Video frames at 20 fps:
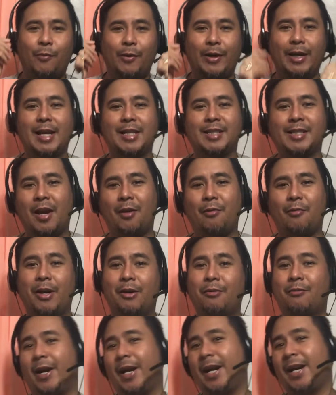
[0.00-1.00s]
When I say
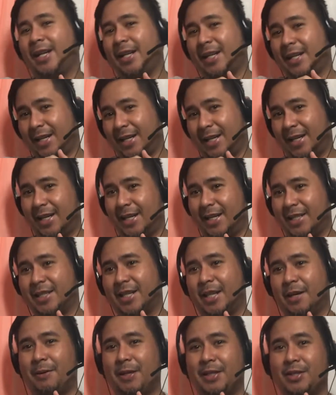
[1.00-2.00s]
ring ring,
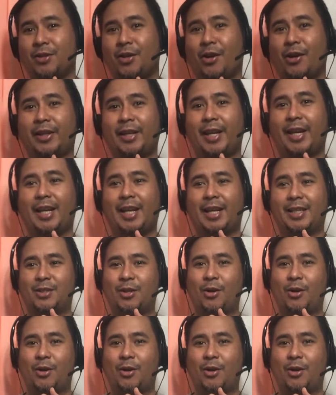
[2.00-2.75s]
it's gonna be starting.